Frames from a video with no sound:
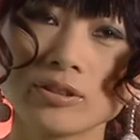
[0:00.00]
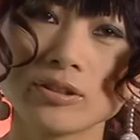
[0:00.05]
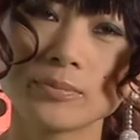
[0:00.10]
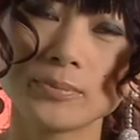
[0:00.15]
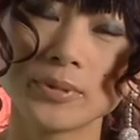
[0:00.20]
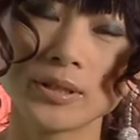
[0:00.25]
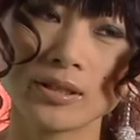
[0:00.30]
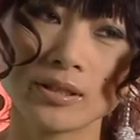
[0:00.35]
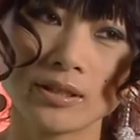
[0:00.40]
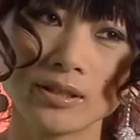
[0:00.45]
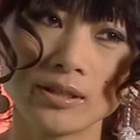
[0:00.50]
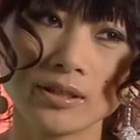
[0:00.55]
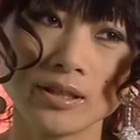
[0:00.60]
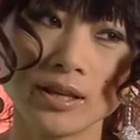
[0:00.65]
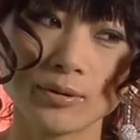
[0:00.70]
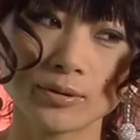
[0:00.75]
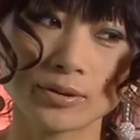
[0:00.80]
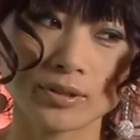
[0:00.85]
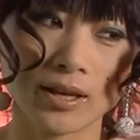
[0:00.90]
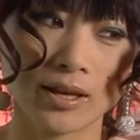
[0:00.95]
the beginning,
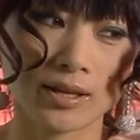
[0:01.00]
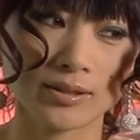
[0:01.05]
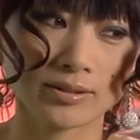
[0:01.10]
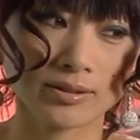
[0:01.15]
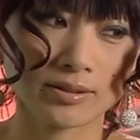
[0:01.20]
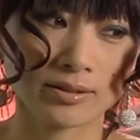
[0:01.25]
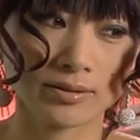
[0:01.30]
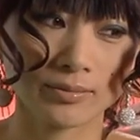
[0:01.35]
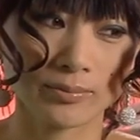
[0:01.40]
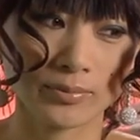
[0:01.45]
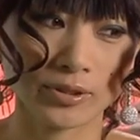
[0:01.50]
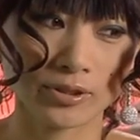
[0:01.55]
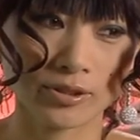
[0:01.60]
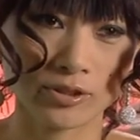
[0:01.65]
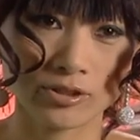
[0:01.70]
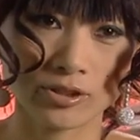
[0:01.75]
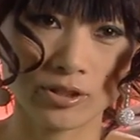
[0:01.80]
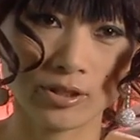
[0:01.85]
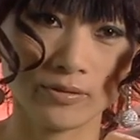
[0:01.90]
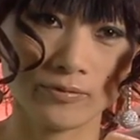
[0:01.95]
I was asked
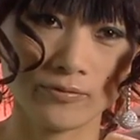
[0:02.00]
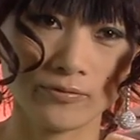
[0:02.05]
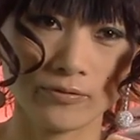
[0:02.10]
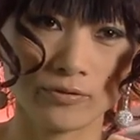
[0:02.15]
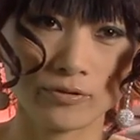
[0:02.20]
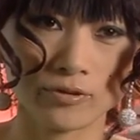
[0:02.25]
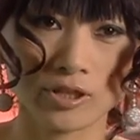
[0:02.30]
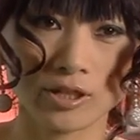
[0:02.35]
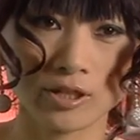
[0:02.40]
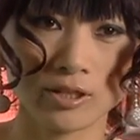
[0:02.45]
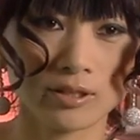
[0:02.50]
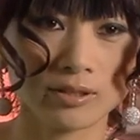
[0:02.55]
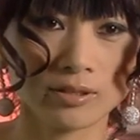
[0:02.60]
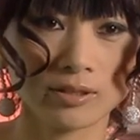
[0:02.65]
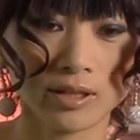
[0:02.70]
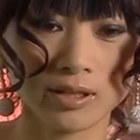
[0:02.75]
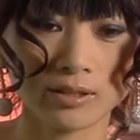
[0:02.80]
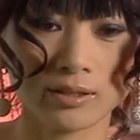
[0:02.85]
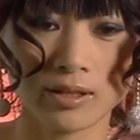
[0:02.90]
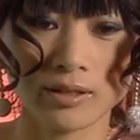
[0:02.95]
Peter Chen, Fu
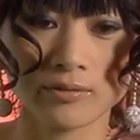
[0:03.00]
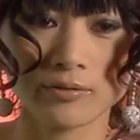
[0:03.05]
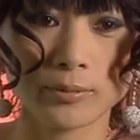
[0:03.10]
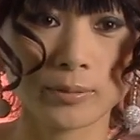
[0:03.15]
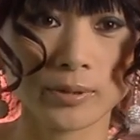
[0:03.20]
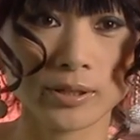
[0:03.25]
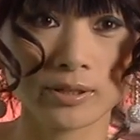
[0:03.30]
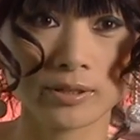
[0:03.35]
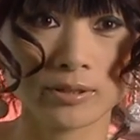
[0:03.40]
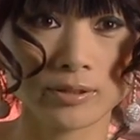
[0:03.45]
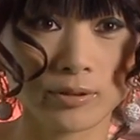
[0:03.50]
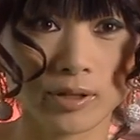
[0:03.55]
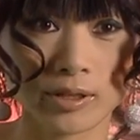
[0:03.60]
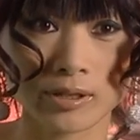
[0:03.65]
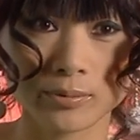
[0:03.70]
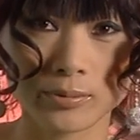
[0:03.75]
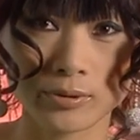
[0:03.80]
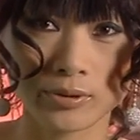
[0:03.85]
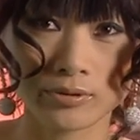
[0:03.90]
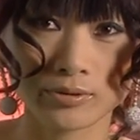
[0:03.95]
Chen, and everybody,
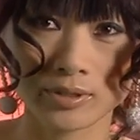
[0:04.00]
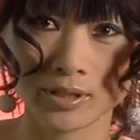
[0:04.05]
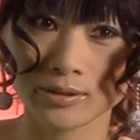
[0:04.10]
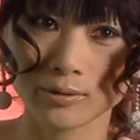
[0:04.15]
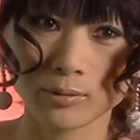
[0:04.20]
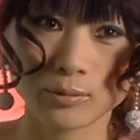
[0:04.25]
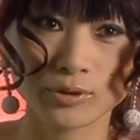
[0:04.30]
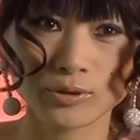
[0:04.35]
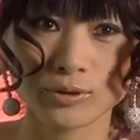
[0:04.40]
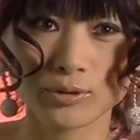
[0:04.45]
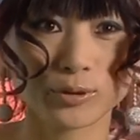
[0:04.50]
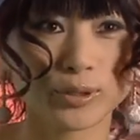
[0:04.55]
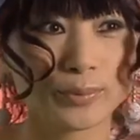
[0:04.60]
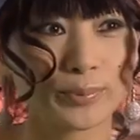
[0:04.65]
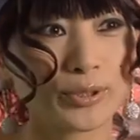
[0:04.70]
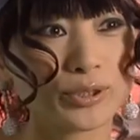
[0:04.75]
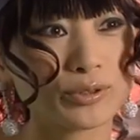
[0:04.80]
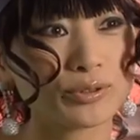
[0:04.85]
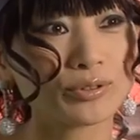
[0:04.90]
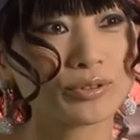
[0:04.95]
director, producer, said, what do you want
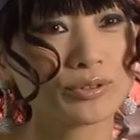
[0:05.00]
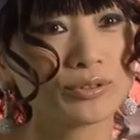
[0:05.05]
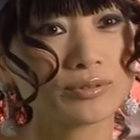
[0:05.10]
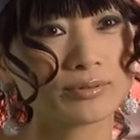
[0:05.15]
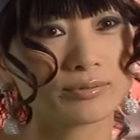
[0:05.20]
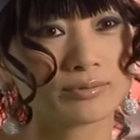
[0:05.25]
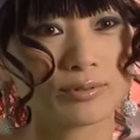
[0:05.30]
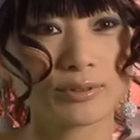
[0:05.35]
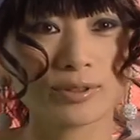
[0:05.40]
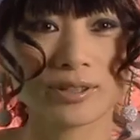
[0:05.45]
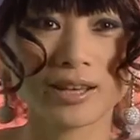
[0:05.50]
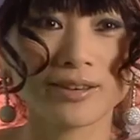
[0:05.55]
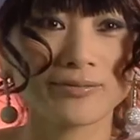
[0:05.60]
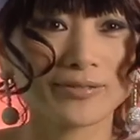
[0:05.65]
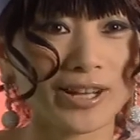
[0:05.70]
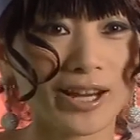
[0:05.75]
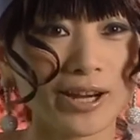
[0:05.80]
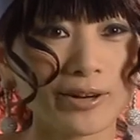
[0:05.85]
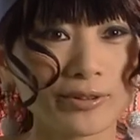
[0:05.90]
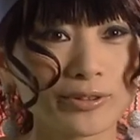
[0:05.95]
me to do? What kind
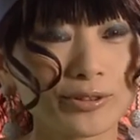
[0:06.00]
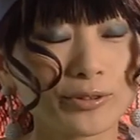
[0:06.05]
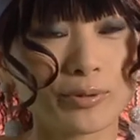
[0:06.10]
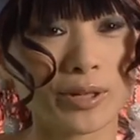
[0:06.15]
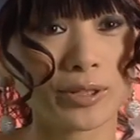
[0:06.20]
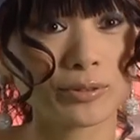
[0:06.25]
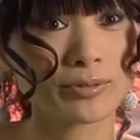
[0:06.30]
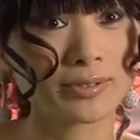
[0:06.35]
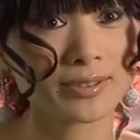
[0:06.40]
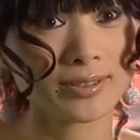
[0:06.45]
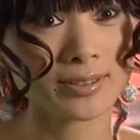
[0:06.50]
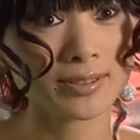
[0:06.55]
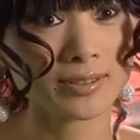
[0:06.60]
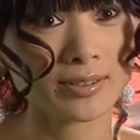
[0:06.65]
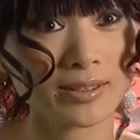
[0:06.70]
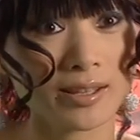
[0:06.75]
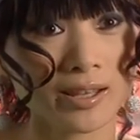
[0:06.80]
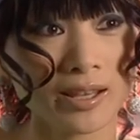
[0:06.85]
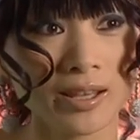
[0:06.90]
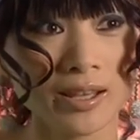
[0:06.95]
of character you want to
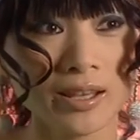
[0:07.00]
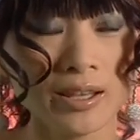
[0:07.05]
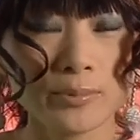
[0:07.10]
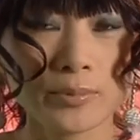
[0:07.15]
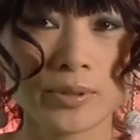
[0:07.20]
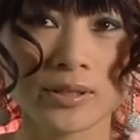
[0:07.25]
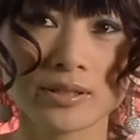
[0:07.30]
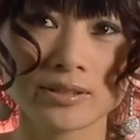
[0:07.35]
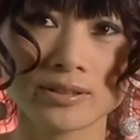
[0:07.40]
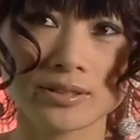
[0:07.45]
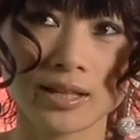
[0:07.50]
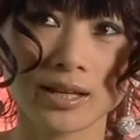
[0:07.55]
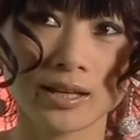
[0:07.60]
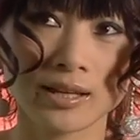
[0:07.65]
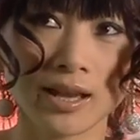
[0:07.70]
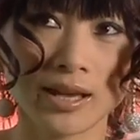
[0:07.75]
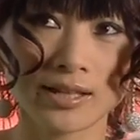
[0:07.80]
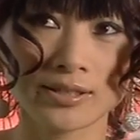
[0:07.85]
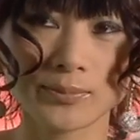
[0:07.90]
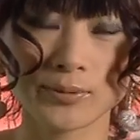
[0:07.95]
see? Because like a
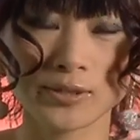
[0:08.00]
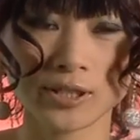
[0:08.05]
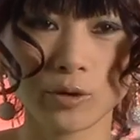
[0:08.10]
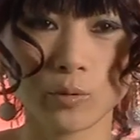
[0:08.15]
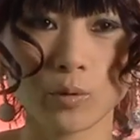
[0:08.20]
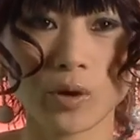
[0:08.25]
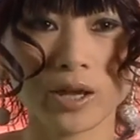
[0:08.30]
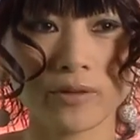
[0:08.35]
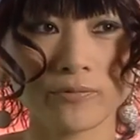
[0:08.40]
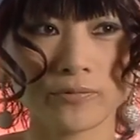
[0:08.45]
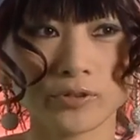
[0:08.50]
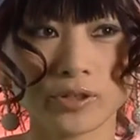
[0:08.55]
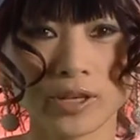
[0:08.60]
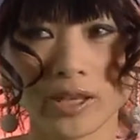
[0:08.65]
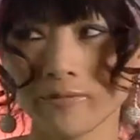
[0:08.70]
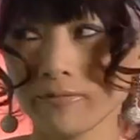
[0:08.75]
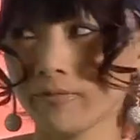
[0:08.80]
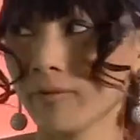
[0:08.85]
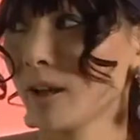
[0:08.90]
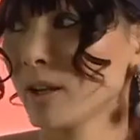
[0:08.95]
husband and wife, you
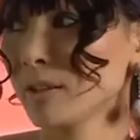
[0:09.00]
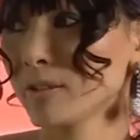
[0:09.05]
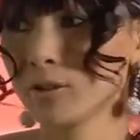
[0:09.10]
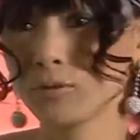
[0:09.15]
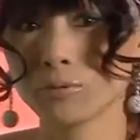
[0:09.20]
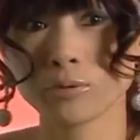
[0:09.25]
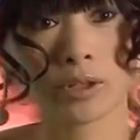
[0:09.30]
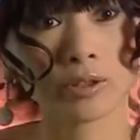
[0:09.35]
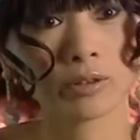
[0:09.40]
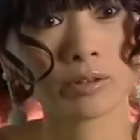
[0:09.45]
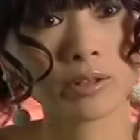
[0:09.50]
can find in real